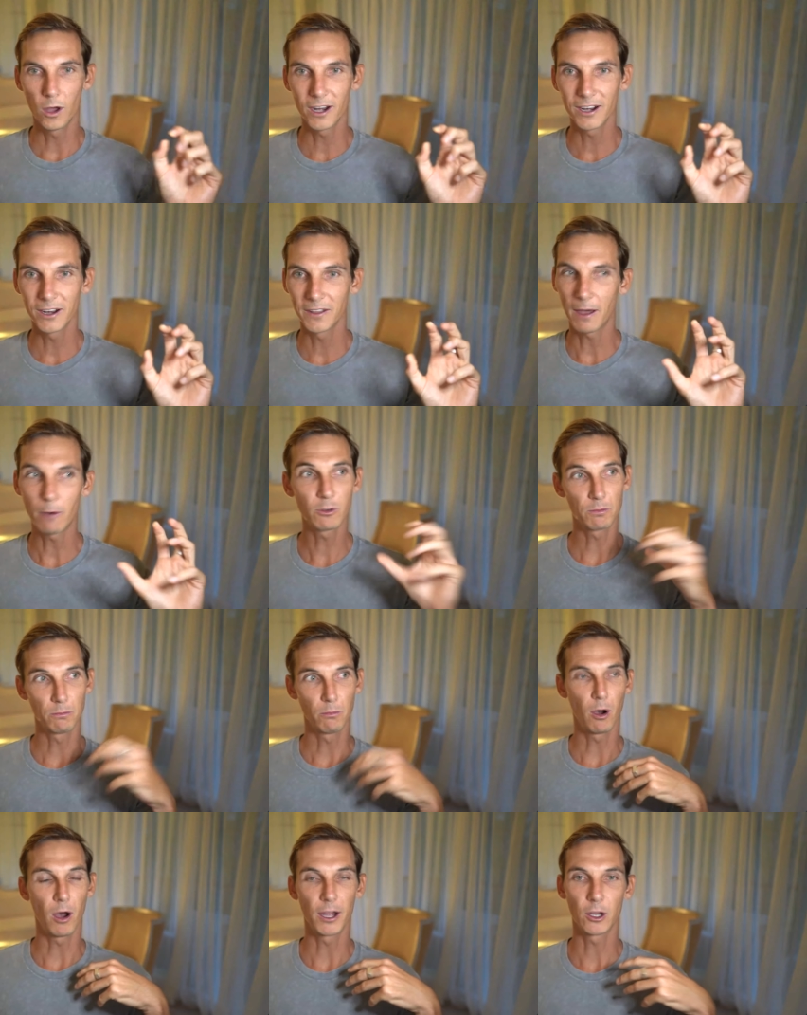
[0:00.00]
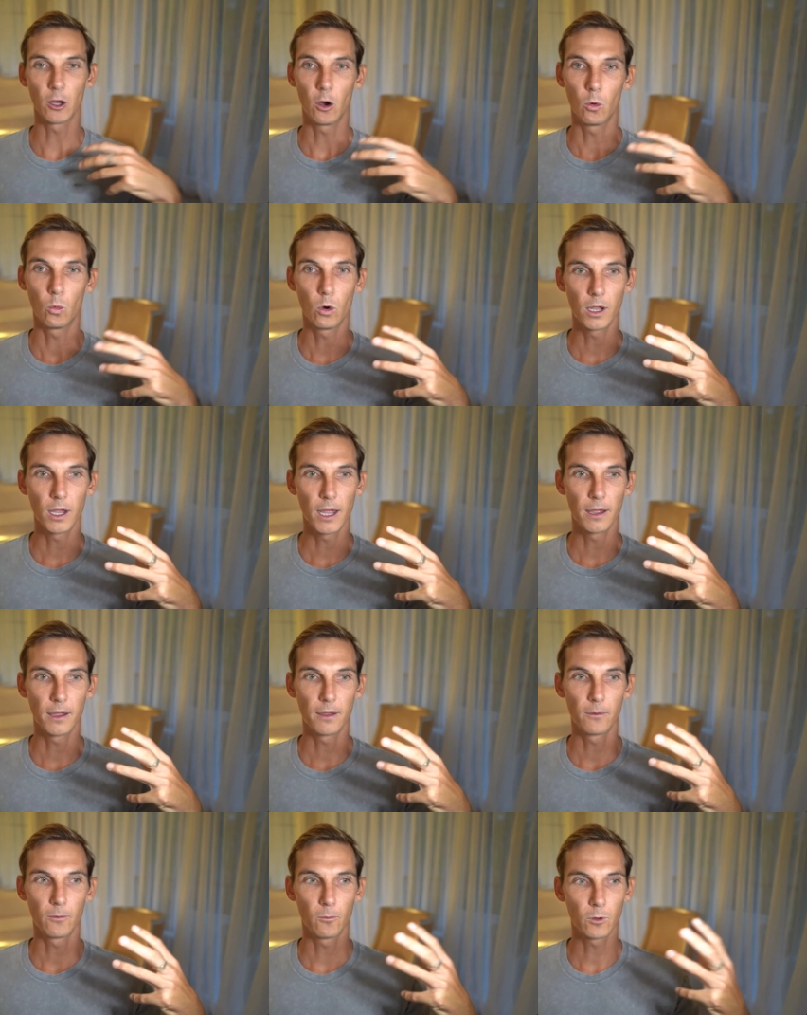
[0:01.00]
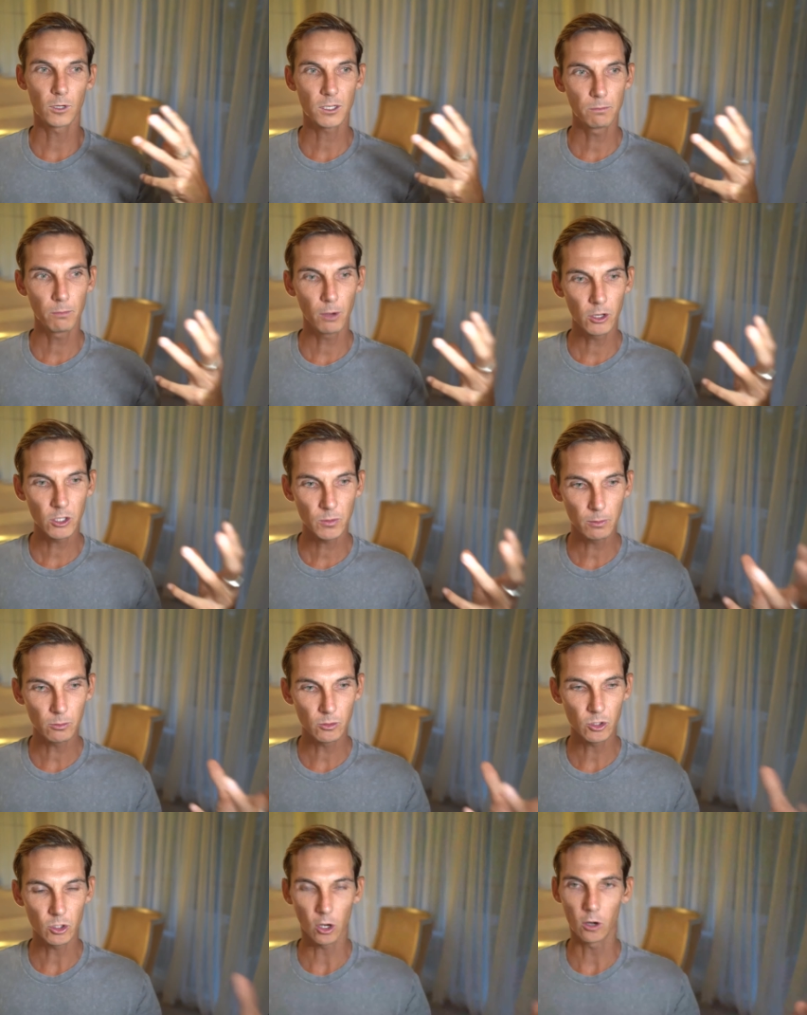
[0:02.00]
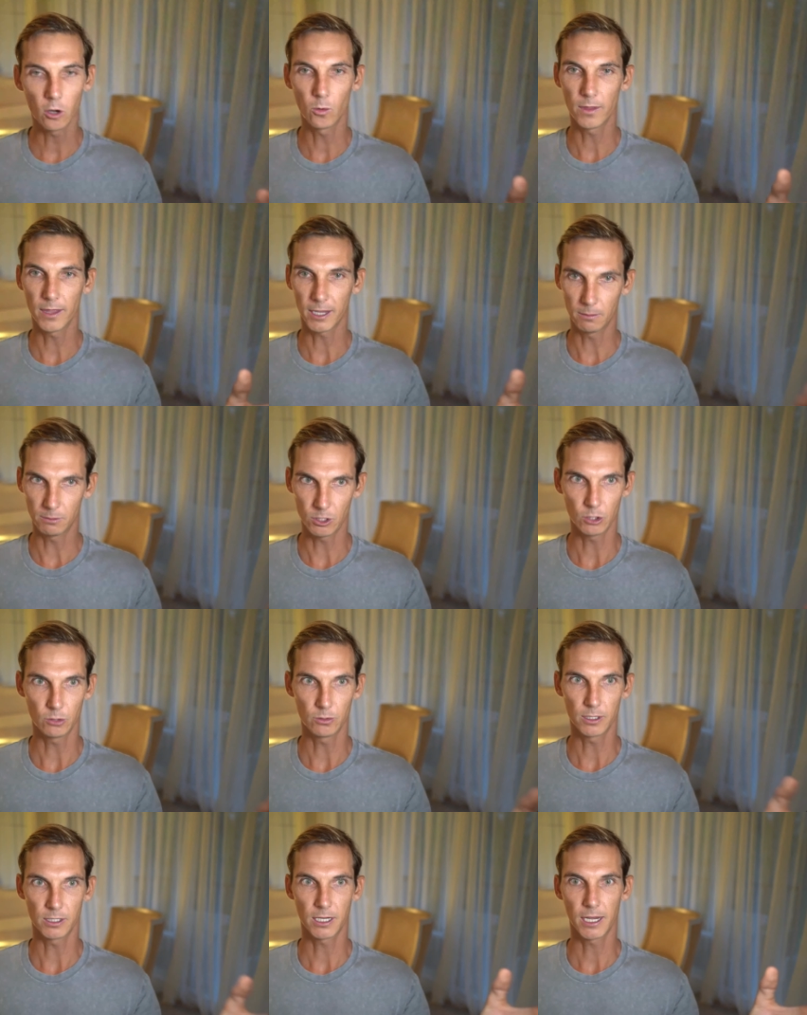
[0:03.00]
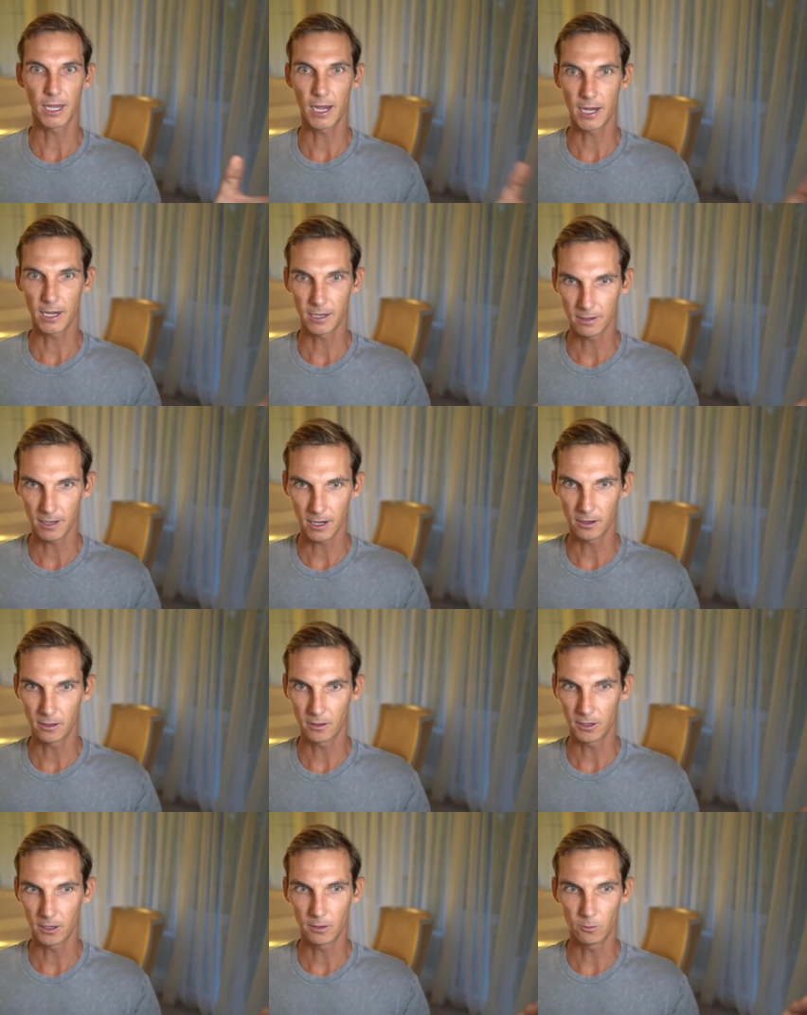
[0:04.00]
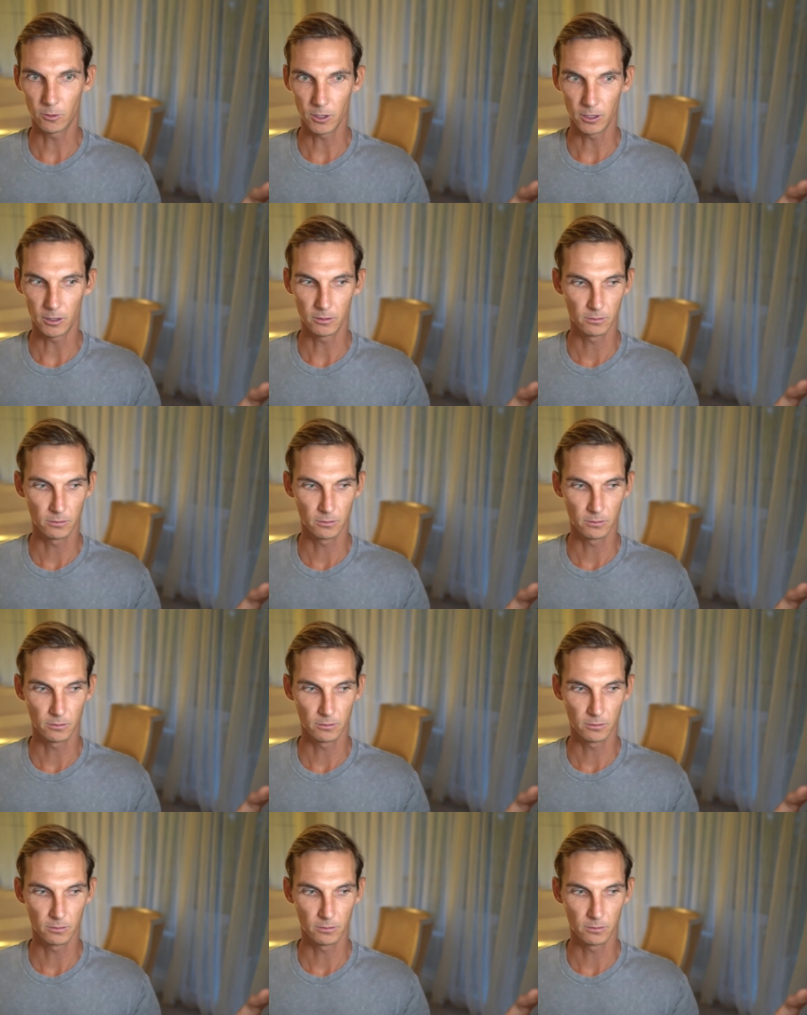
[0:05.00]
That was my goal. What's most people's goal when they come to you and they say, "Hey, Allen, I want